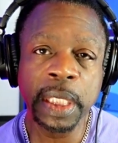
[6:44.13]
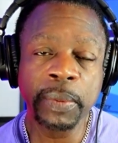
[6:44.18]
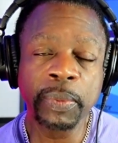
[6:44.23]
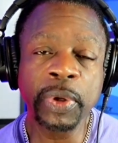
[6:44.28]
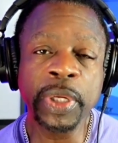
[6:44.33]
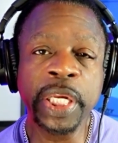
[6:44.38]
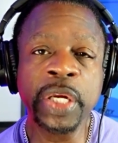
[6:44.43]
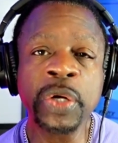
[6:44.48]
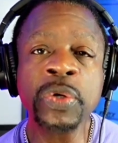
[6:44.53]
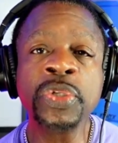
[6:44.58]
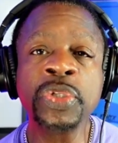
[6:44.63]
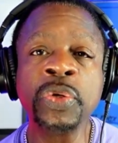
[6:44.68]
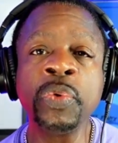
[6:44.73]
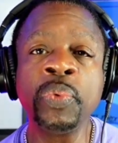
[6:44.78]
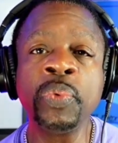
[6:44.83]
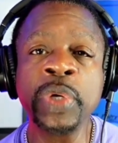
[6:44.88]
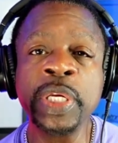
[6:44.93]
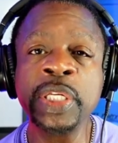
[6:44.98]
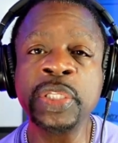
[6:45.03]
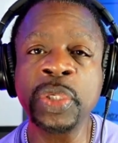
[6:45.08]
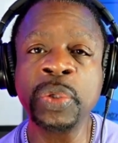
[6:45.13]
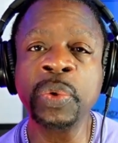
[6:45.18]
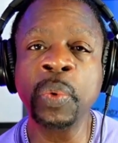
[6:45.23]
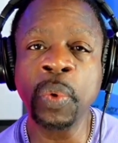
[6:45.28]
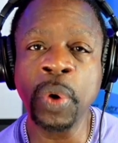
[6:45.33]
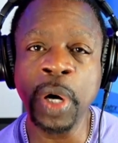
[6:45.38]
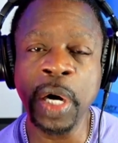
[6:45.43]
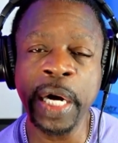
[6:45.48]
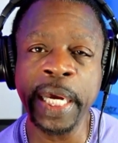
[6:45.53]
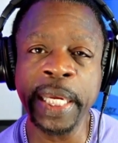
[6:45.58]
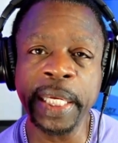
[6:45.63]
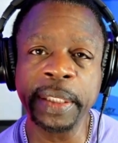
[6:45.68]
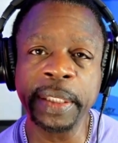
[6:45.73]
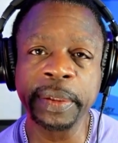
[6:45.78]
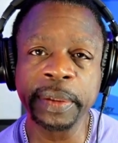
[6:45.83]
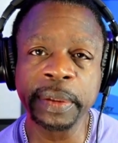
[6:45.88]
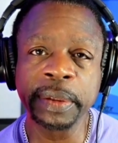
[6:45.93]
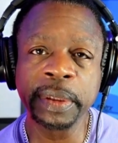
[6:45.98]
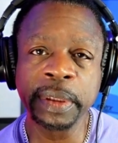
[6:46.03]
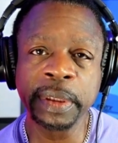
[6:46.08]
But here's the reason why.
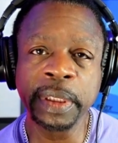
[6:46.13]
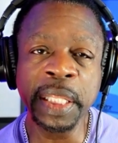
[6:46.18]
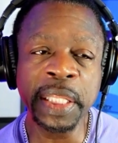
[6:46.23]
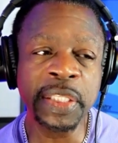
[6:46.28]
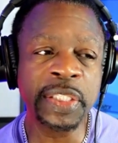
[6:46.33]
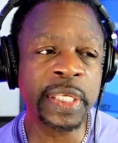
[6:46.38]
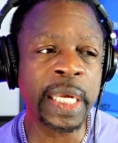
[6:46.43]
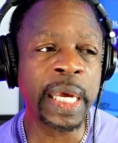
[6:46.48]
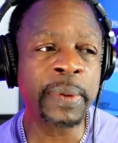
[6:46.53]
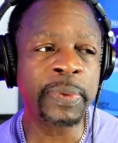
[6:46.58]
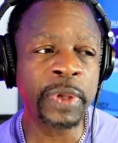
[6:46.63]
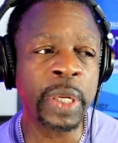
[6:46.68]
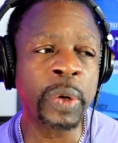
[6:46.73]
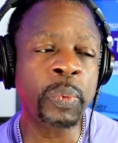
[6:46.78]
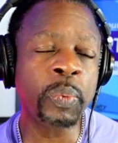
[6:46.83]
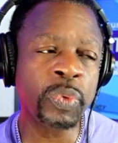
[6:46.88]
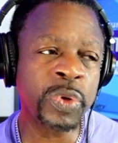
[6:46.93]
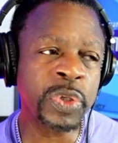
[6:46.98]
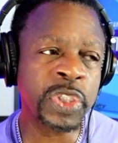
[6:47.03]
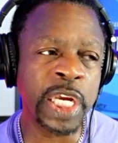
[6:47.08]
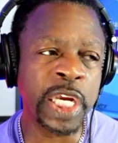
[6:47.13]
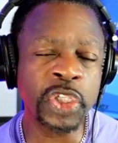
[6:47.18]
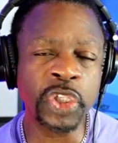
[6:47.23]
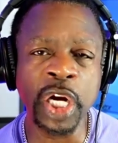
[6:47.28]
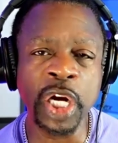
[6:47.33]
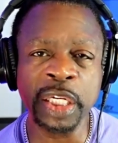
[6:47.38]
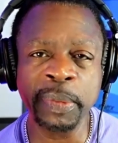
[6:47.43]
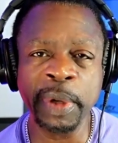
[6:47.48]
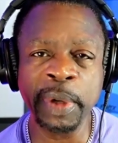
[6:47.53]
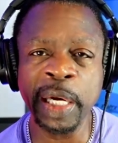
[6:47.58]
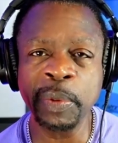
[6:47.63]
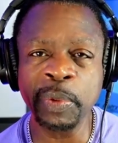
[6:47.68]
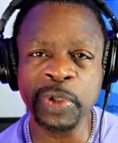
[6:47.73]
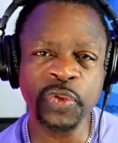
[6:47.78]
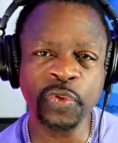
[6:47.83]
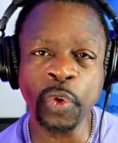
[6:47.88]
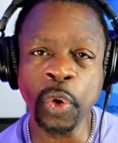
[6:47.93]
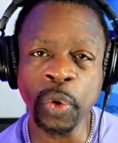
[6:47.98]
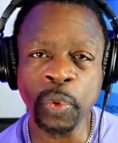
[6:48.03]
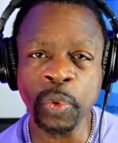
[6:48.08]
And the reason I talked about it
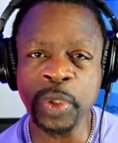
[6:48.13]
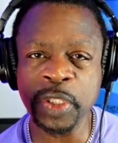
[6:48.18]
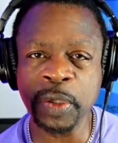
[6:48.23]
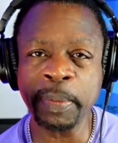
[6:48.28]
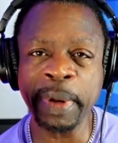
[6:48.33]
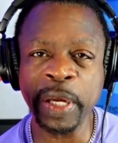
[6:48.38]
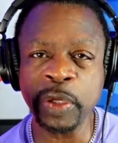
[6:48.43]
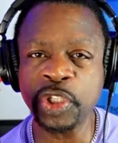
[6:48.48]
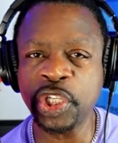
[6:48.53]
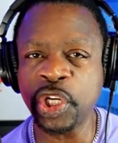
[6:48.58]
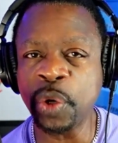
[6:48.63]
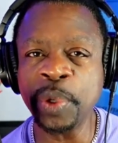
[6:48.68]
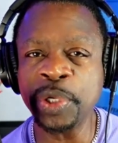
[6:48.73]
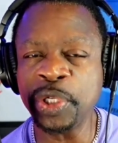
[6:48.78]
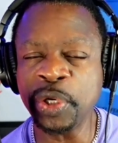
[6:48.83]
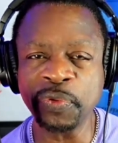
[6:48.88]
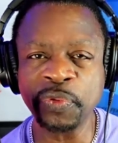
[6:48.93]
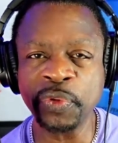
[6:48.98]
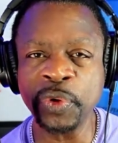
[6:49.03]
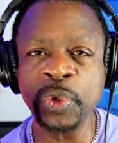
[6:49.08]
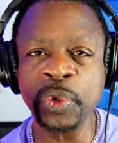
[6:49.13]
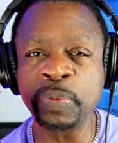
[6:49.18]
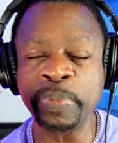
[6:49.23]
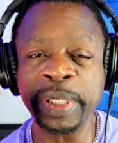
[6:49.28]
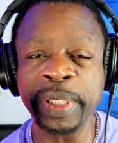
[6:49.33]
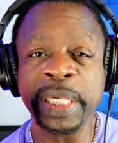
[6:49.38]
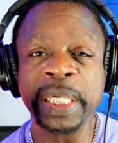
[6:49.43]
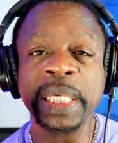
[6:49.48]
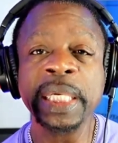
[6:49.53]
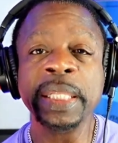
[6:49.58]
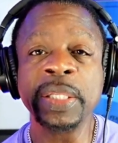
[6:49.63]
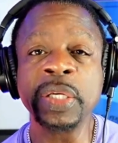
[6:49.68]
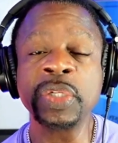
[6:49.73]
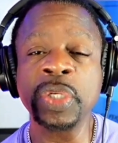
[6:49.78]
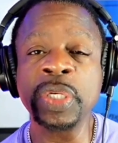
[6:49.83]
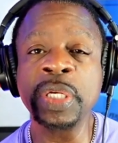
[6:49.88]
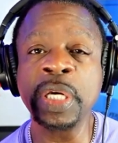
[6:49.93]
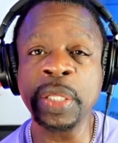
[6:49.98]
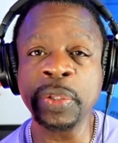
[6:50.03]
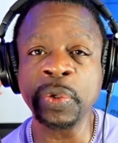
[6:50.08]
was about chewing your food, but
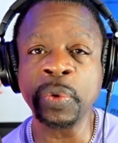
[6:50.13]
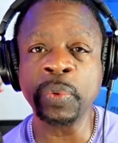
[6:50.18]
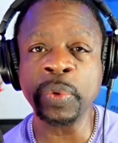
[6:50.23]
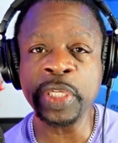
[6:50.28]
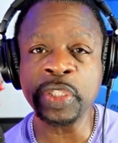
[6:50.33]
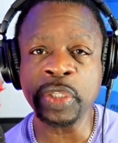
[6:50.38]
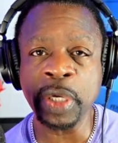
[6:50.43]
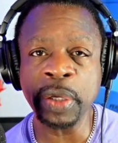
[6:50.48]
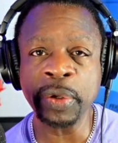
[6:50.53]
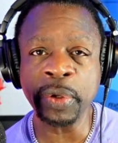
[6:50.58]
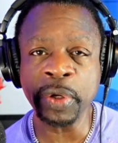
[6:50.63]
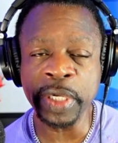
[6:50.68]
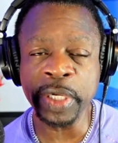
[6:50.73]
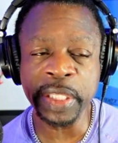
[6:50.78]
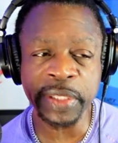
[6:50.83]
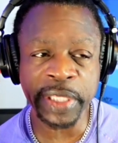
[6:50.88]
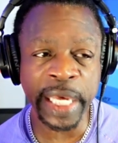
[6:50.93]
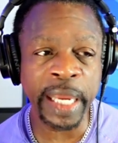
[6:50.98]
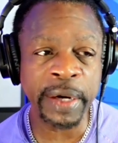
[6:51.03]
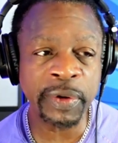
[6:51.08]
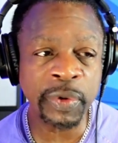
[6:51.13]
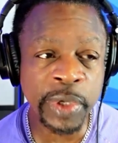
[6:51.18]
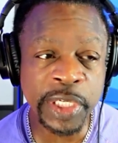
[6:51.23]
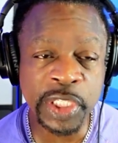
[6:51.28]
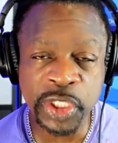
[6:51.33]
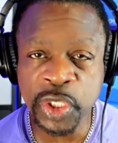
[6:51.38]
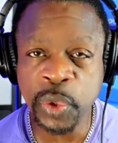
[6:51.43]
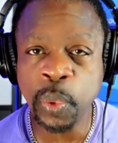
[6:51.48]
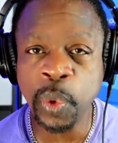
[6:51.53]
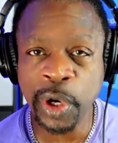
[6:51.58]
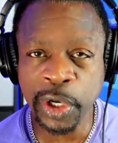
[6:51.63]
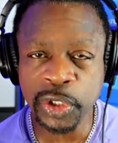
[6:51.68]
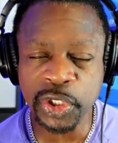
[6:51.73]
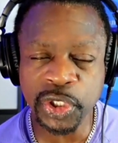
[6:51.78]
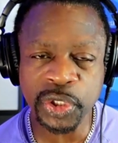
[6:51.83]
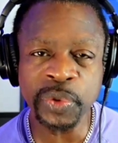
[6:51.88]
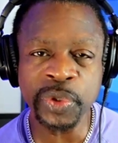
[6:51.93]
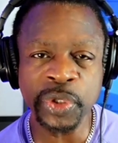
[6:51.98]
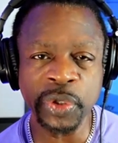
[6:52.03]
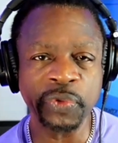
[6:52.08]
there's another reason underneath that. And the reason you want to
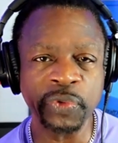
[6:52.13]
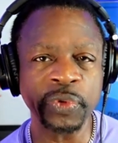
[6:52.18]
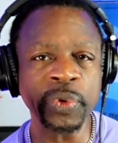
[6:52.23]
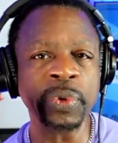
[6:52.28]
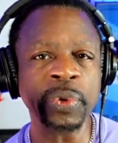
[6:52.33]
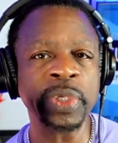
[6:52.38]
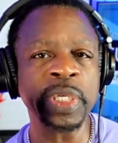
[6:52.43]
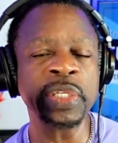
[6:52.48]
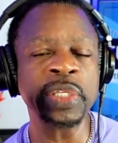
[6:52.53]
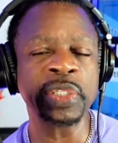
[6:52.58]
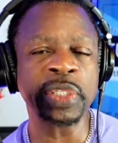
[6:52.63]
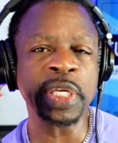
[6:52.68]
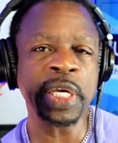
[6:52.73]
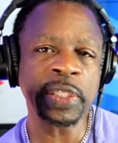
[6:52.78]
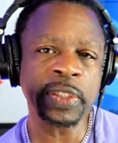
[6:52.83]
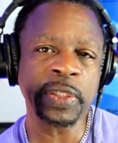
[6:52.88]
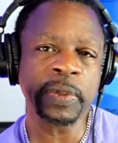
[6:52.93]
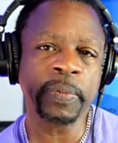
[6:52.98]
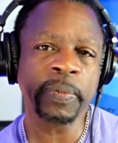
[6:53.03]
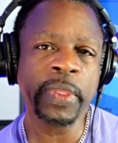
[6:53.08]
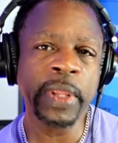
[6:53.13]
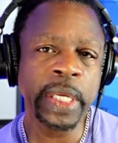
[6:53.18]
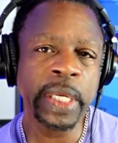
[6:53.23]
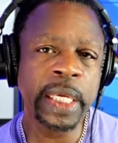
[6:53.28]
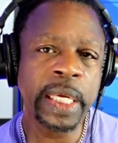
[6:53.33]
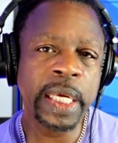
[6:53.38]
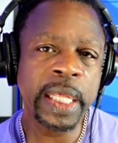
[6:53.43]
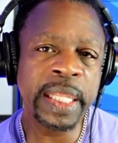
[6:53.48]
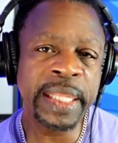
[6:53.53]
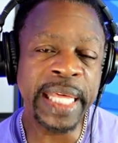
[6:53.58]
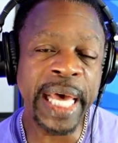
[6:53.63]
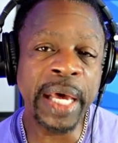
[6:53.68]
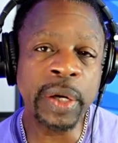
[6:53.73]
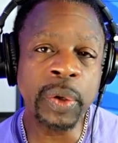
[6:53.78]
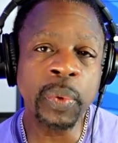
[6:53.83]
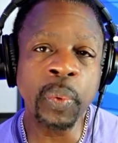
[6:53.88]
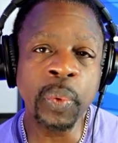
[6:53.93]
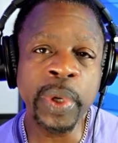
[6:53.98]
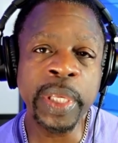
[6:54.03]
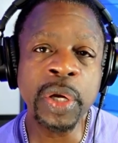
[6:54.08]
chew your food is this,
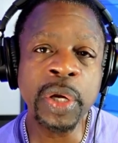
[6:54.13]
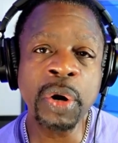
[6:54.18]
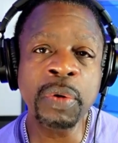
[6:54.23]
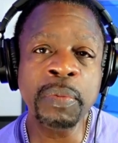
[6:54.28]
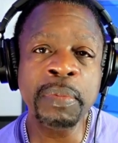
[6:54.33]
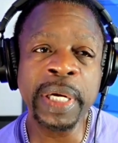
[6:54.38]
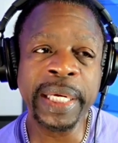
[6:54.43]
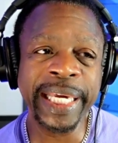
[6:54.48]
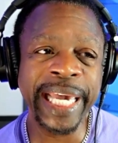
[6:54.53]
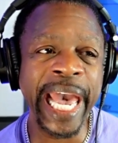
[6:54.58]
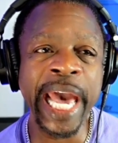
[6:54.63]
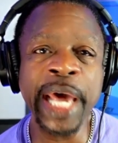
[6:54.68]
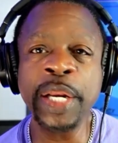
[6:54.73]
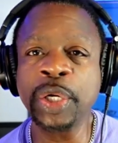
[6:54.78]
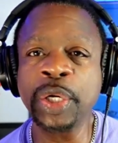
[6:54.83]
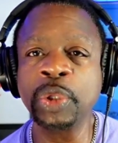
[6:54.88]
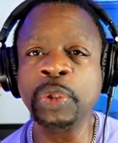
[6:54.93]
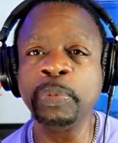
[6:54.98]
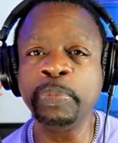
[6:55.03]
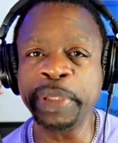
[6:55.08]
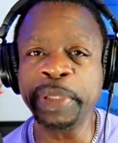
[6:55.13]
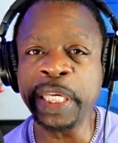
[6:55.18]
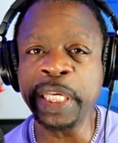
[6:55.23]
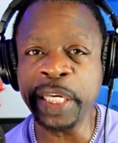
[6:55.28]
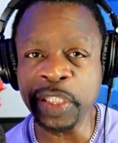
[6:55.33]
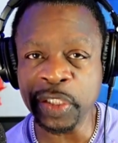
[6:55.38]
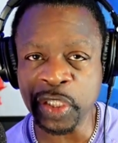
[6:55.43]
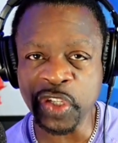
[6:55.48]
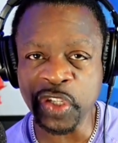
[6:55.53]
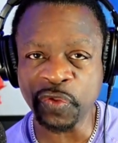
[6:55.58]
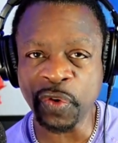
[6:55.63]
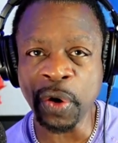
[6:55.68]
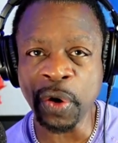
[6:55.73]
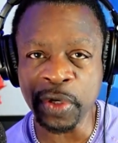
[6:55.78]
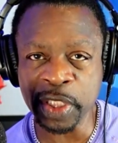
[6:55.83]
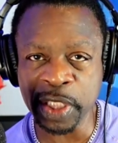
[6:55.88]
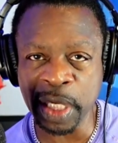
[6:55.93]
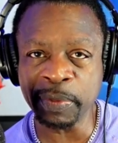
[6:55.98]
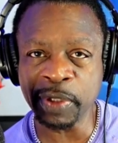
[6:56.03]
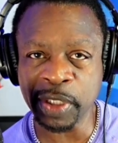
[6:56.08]
that we are mechanical beings as far
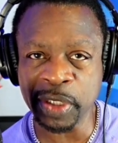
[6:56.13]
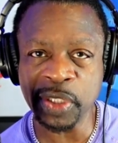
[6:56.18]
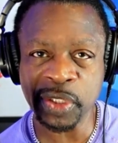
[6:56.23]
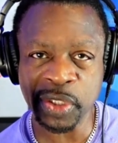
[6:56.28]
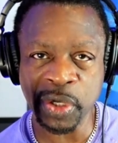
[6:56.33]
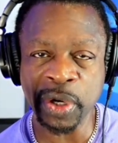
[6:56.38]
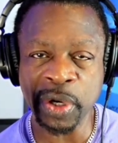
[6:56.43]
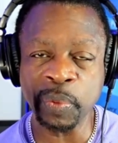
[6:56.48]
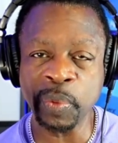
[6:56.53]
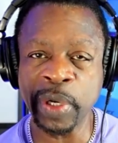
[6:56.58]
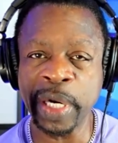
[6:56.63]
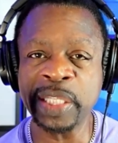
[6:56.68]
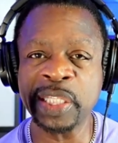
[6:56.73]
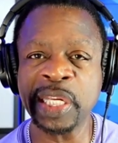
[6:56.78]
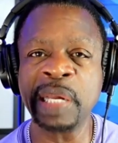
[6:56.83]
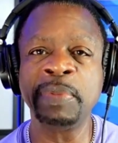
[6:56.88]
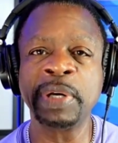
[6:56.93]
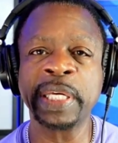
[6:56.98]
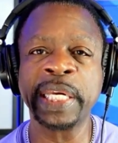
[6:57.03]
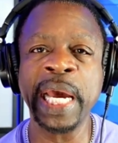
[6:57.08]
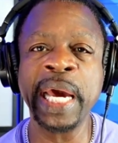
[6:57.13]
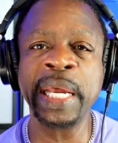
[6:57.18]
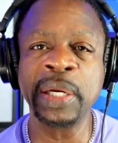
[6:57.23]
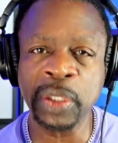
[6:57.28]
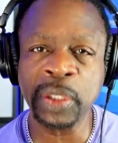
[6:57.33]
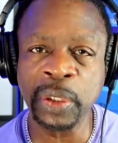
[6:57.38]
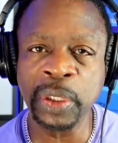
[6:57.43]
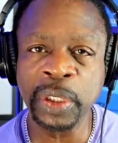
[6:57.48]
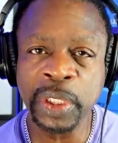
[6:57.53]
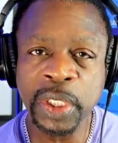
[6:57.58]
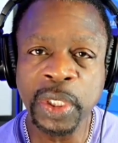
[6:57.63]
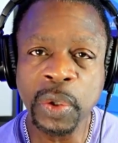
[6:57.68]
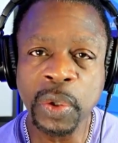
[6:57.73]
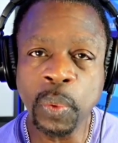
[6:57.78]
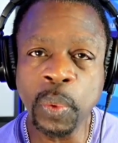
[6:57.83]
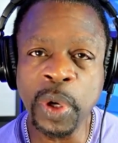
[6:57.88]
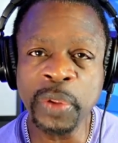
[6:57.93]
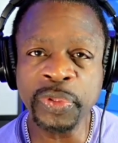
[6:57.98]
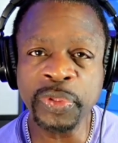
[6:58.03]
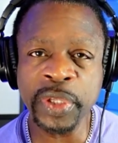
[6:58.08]
as I'm concerned. And when I say mechanical,
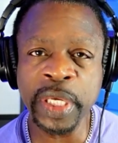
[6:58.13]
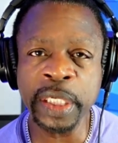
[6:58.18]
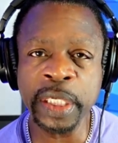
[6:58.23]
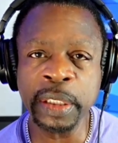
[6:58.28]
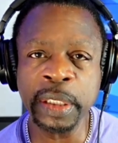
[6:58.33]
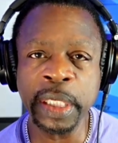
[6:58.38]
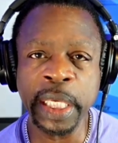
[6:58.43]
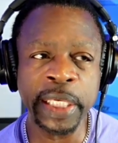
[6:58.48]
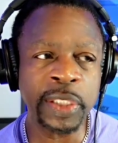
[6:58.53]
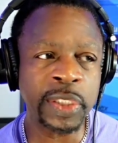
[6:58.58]
one thing